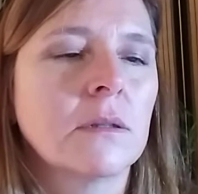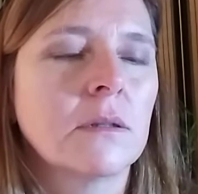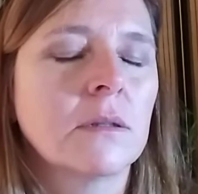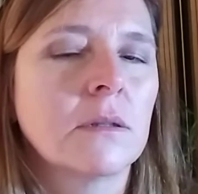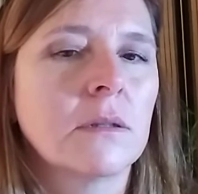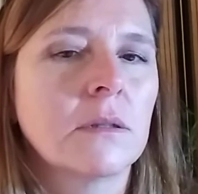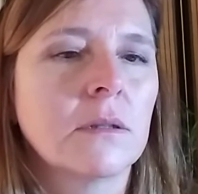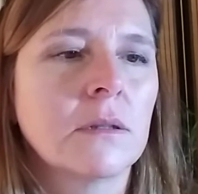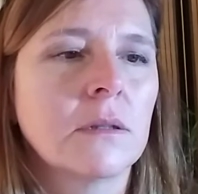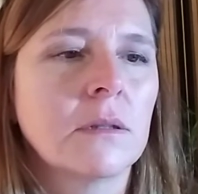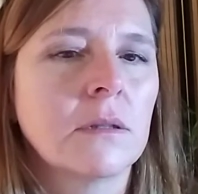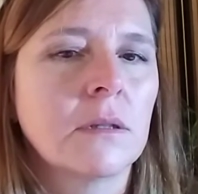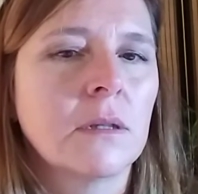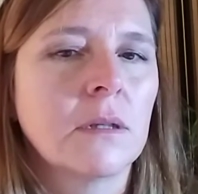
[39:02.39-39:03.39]

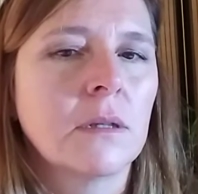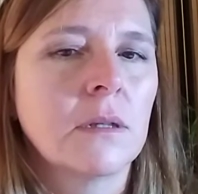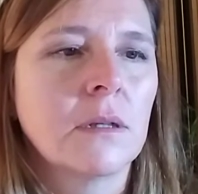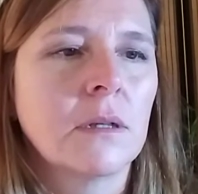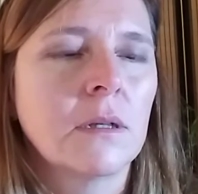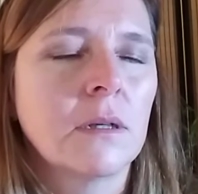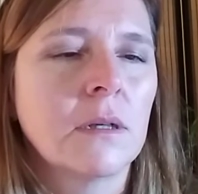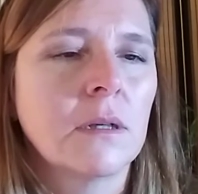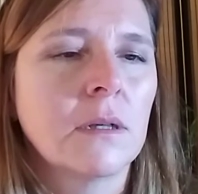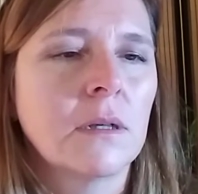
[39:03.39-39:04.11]
Nothing is said.